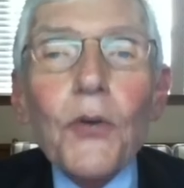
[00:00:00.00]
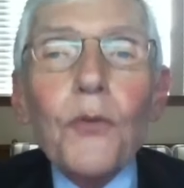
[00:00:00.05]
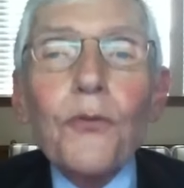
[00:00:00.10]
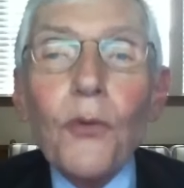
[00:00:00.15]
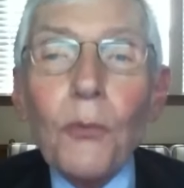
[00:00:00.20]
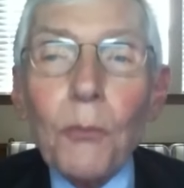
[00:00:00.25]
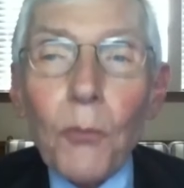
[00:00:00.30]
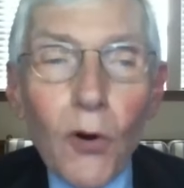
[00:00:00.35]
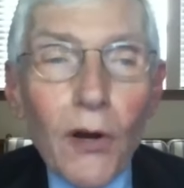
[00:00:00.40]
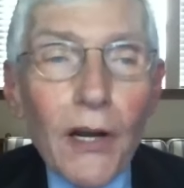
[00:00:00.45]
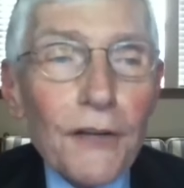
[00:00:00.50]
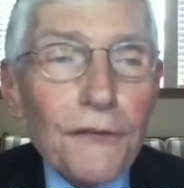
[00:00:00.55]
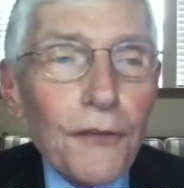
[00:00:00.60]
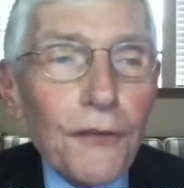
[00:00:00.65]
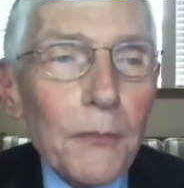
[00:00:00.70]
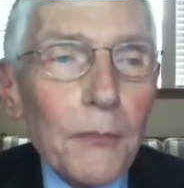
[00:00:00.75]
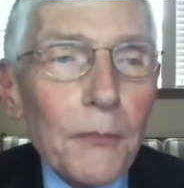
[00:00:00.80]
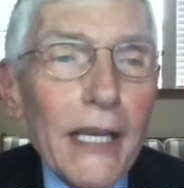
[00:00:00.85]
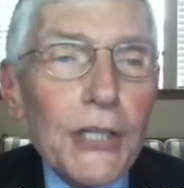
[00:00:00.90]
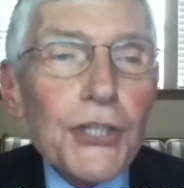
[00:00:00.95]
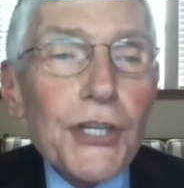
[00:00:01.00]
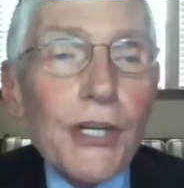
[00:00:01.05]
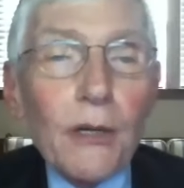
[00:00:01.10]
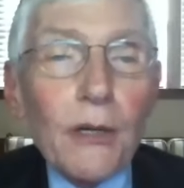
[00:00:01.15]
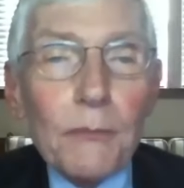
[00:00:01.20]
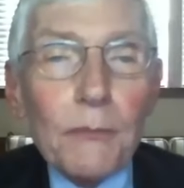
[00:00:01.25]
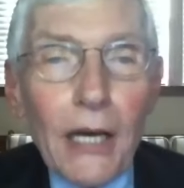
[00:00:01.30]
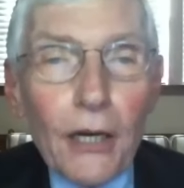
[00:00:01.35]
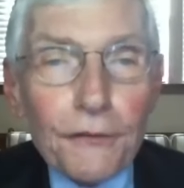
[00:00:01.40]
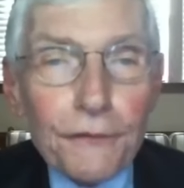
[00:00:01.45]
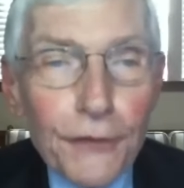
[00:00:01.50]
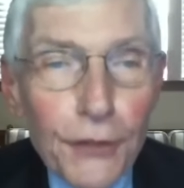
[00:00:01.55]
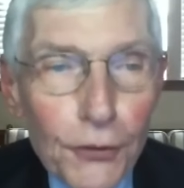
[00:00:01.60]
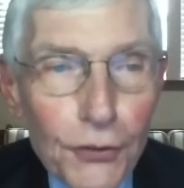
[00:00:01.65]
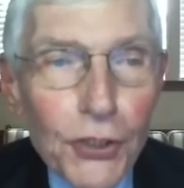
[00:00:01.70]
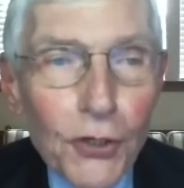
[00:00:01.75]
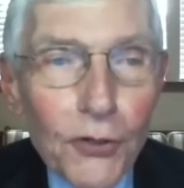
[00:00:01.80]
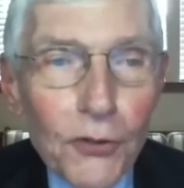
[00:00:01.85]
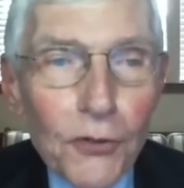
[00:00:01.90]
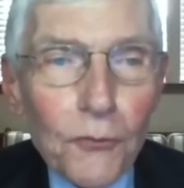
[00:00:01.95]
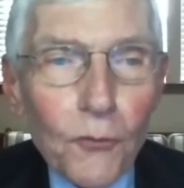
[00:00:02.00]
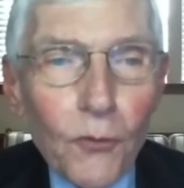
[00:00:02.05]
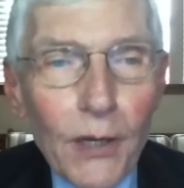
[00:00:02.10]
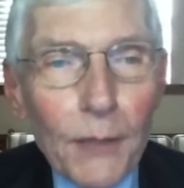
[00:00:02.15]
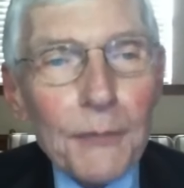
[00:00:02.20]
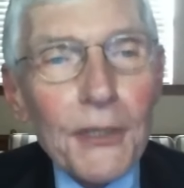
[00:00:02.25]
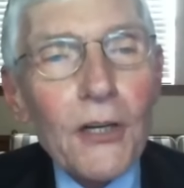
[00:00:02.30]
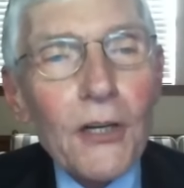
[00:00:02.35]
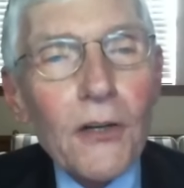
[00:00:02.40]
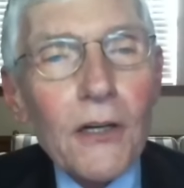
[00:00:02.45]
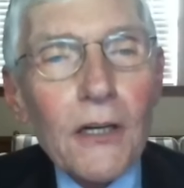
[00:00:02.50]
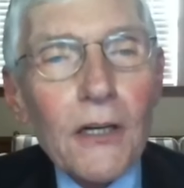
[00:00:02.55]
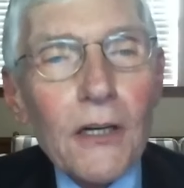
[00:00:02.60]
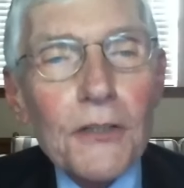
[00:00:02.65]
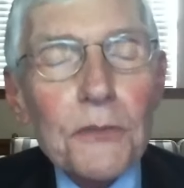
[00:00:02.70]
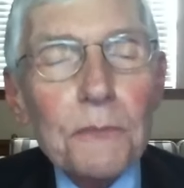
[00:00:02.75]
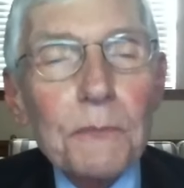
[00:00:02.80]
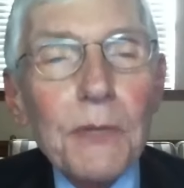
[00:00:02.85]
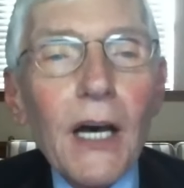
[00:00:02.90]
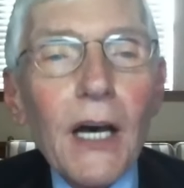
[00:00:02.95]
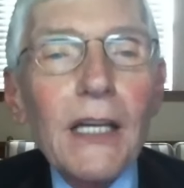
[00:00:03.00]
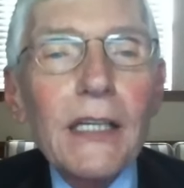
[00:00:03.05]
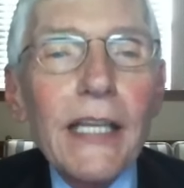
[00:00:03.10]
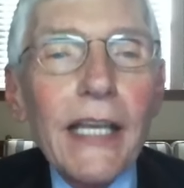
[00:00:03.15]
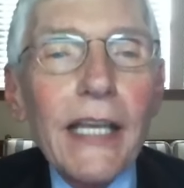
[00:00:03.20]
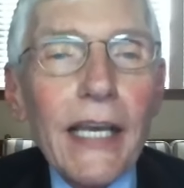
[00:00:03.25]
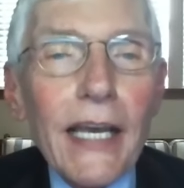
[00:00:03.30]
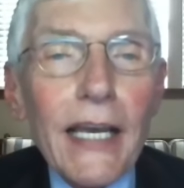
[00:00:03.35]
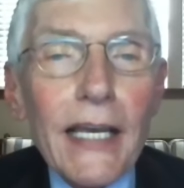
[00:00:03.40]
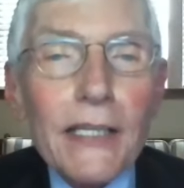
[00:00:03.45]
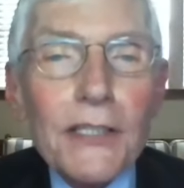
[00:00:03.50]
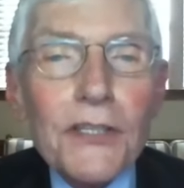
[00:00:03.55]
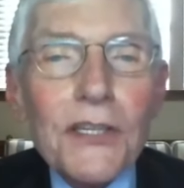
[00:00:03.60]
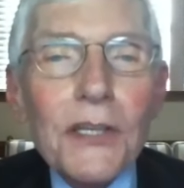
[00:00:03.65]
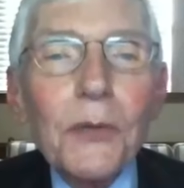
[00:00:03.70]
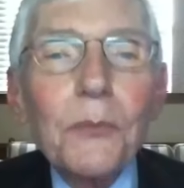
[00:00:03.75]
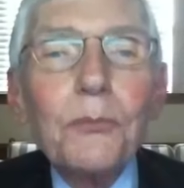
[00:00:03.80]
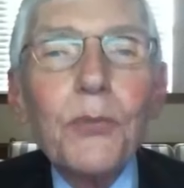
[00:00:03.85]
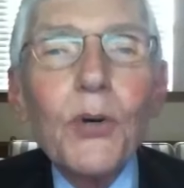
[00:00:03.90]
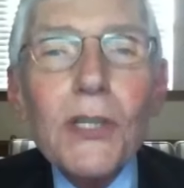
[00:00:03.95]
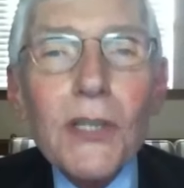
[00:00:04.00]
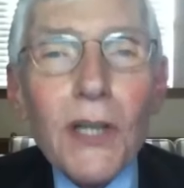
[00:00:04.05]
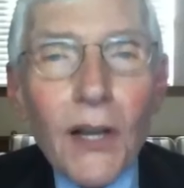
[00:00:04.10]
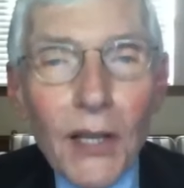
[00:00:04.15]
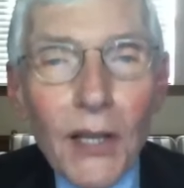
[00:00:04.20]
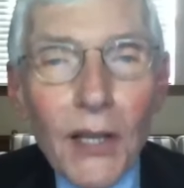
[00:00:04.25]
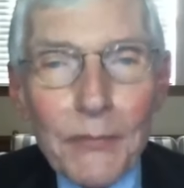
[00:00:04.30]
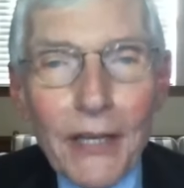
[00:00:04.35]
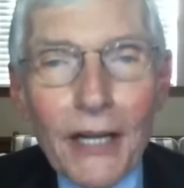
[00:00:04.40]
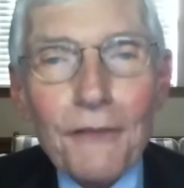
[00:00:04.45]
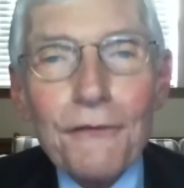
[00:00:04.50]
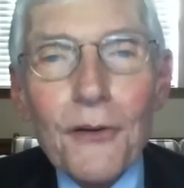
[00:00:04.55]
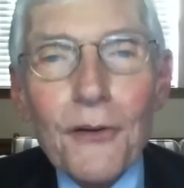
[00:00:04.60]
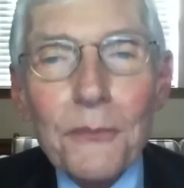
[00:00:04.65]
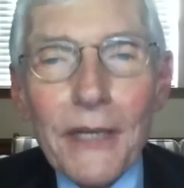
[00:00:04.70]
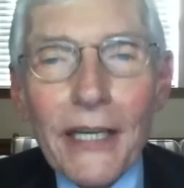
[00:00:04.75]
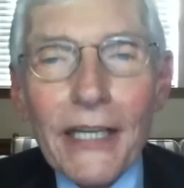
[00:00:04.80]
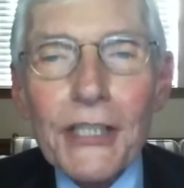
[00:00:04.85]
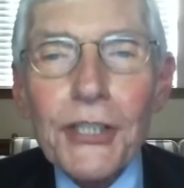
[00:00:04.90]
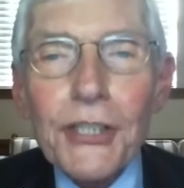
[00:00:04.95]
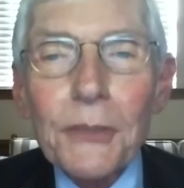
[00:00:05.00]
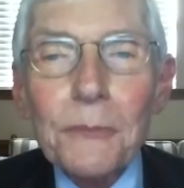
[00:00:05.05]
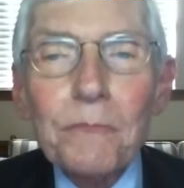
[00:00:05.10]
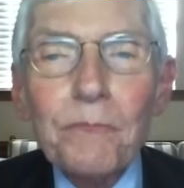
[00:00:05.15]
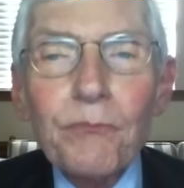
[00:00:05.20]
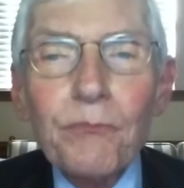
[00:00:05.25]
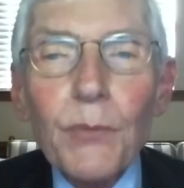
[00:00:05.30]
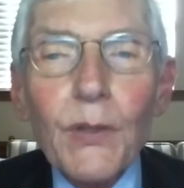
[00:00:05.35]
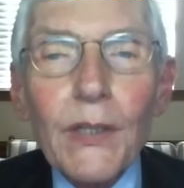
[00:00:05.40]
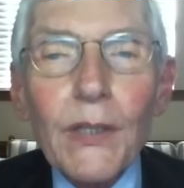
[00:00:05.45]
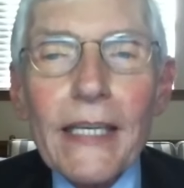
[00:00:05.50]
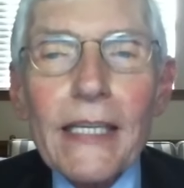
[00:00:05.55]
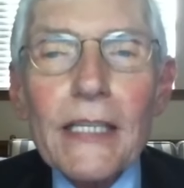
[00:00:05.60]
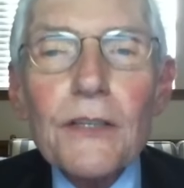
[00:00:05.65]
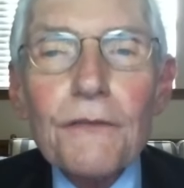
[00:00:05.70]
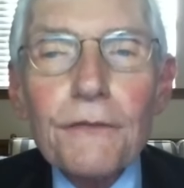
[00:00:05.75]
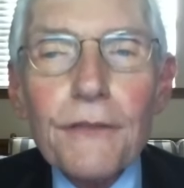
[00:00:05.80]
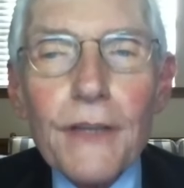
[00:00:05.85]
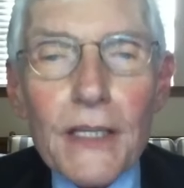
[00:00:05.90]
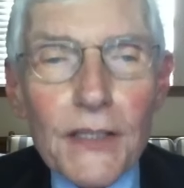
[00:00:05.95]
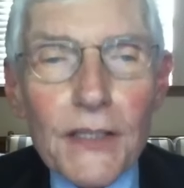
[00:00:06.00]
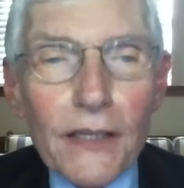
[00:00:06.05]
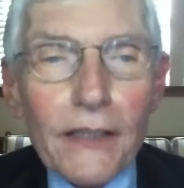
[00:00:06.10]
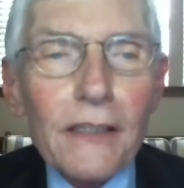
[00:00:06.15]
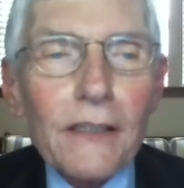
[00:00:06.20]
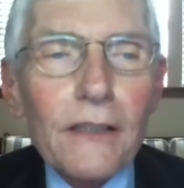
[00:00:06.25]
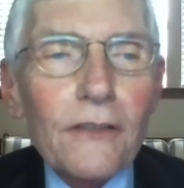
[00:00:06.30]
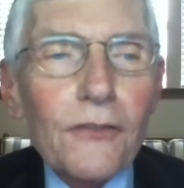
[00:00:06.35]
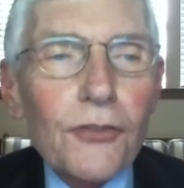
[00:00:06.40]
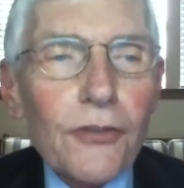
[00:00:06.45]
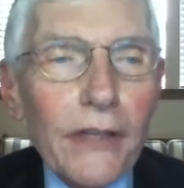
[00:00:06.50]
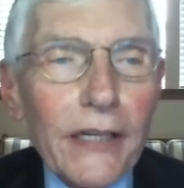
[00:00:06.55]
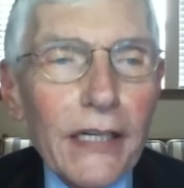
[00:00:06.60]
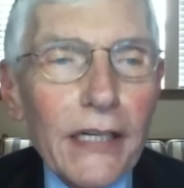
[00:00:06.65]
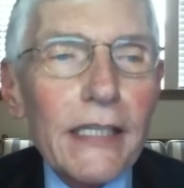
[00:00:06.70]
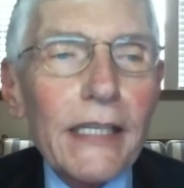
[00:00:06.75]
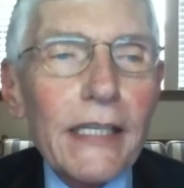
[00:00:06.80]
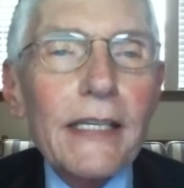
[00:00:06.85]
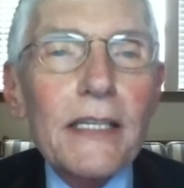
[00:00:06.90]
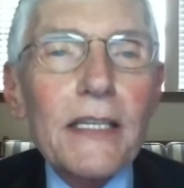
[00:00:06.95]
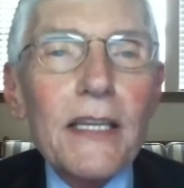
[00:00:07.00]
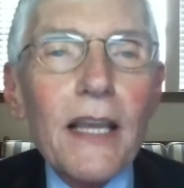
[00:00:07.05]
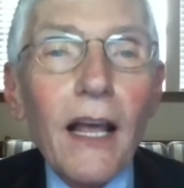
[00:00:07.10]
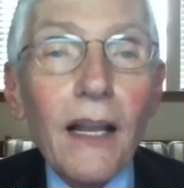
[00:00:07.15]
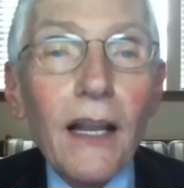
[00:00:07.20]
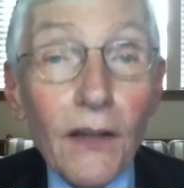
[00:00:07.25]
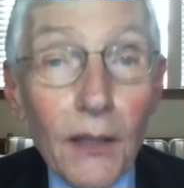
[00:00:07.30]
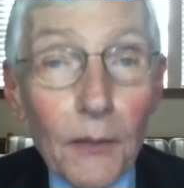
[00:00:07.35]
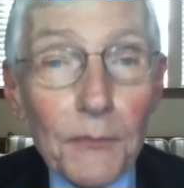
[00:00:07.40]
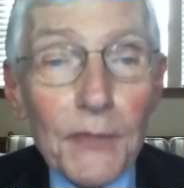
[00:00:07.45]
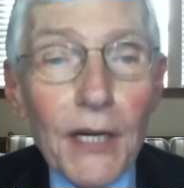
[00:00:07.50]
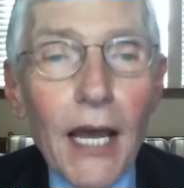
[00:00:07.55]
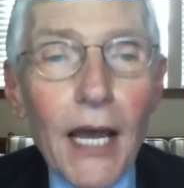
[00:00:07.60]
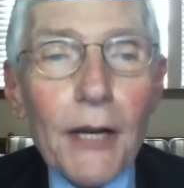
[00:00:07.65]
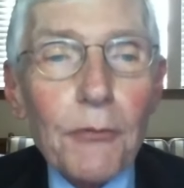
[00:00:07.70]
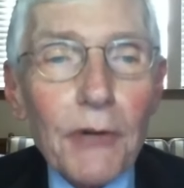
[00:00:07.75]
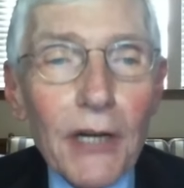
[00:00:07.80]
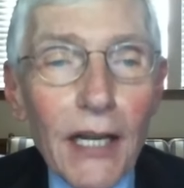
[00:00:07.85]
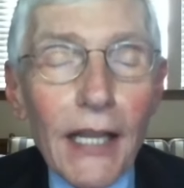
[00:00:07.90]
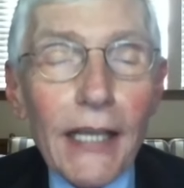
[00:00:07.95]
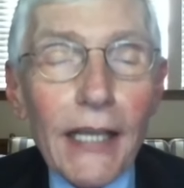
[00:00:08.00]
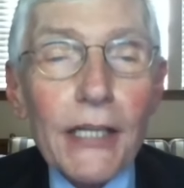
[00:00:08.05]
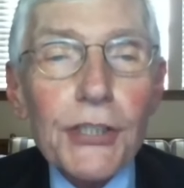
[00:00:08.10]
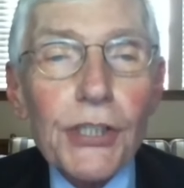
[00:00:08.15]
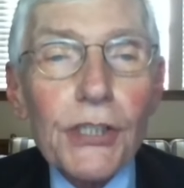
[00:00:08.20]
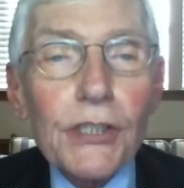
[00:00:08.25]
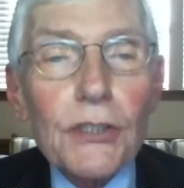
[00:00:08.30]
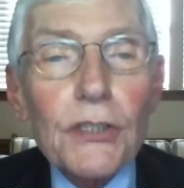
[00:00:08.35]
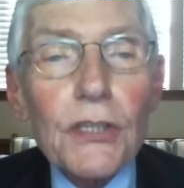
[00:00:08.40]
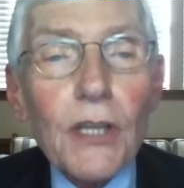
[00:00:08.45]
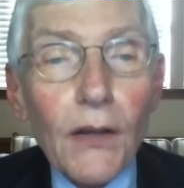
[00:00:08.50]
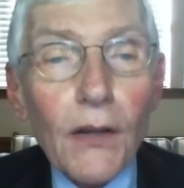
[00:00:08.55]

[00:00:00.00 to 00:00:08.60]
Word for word: For more information about future webinars, podcasts, and book club information, please visit Trinity's Alumni Relations